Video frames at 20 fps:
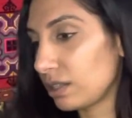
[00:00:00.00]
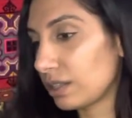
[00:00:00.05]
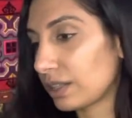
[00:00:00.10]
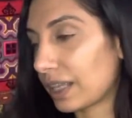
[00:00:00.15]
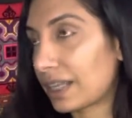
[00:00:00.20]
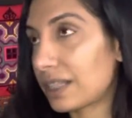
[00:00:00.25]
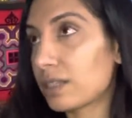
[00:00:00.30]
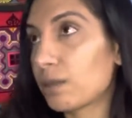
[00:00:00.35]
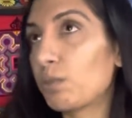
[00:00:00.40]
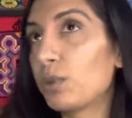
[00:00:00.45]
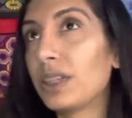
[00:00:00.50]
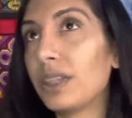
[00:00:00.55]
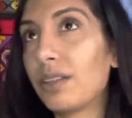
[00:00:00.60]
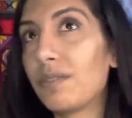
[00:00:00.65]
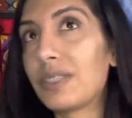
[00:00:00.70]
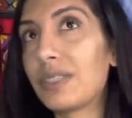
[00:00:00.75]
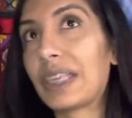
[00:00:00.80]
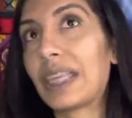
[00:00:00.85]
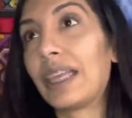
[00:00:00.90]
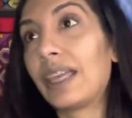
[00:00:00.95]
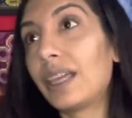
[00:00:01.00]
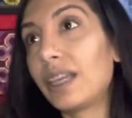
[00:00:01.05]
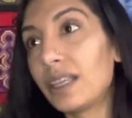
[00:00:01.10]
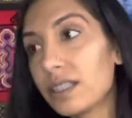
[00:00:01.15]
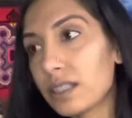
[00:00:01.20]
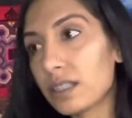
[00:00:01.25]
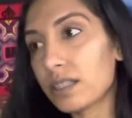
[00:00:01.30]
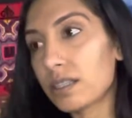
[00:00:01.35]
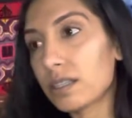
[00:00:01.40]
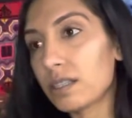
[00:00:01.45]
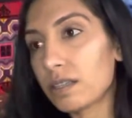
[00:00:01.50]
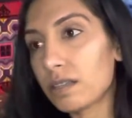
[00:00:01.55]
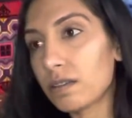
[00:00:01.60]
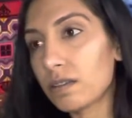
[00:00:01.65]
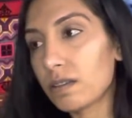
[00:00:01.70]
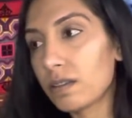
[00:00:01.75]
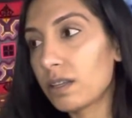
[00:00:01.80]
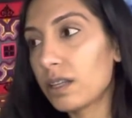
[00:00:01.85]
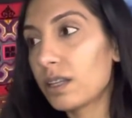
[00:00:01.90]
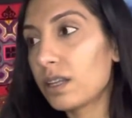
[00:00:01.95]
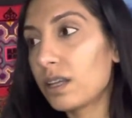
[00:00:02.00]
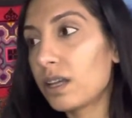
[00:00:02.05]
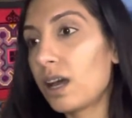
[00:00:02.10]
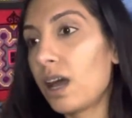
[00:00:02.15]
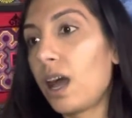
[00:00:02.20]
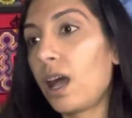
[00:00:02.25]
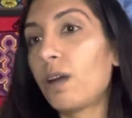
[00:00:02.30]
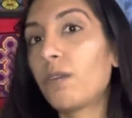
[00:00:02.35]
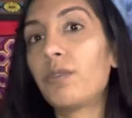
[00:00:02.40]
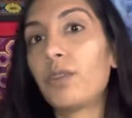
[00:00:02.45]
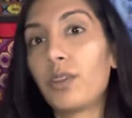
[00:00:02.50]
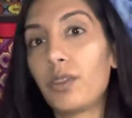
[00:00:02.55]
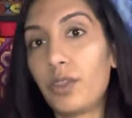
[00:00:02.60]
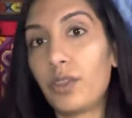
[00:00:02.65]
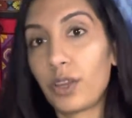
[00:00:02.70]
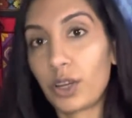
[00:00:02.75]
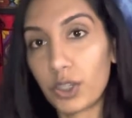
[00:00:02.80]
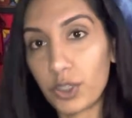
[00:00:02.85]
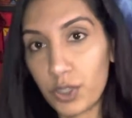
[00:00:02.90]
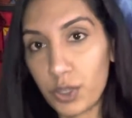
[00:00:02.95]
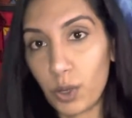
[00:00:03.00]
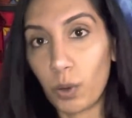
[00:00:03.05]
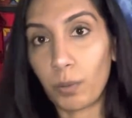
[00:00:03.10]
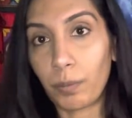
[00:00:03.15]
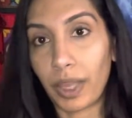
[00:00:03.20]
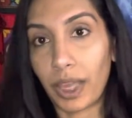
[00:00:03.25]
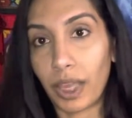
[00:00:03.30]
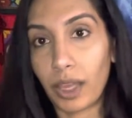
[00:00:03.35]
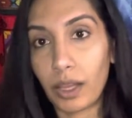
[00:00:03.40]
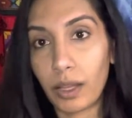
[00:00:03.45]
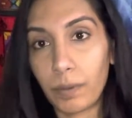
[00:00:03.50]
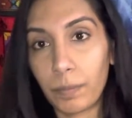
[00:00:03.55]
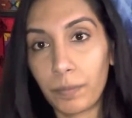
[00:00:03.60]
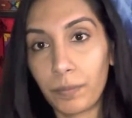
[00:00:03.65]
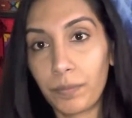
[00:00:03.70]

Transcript: like someone lives east of their soulmate.